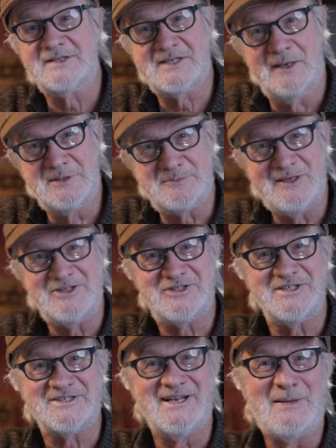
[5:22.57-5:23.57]

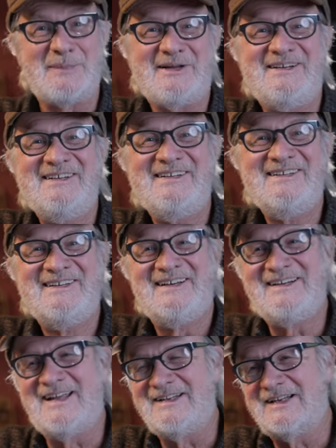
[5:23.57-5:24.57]
subspecies nepeta.
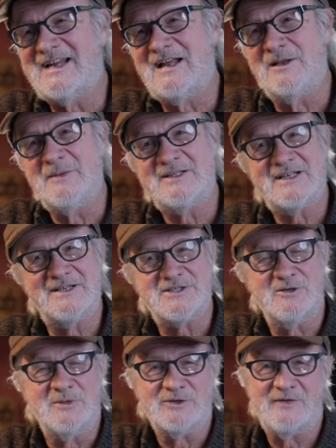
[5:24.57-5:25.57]
Again, the calamintha has
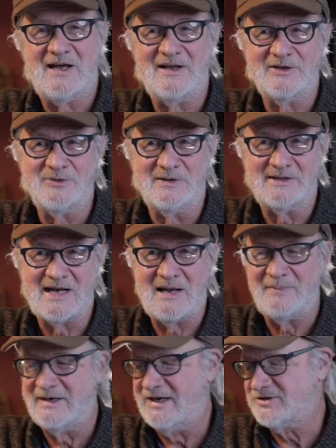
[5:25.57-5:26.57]
so much value in
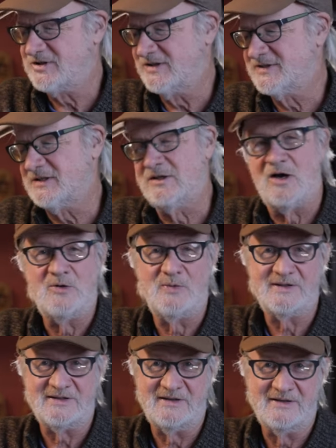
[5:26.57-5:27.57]
combinations along
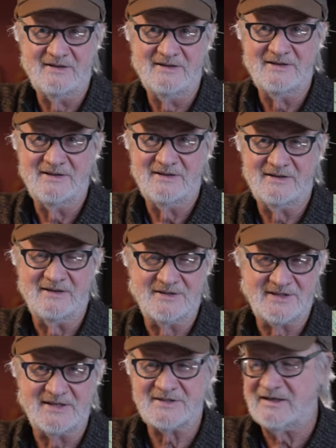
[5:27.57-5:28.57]
with the,
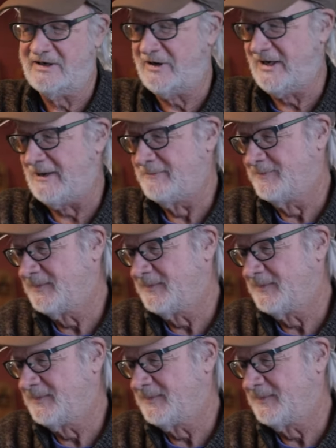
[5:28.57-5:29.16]
the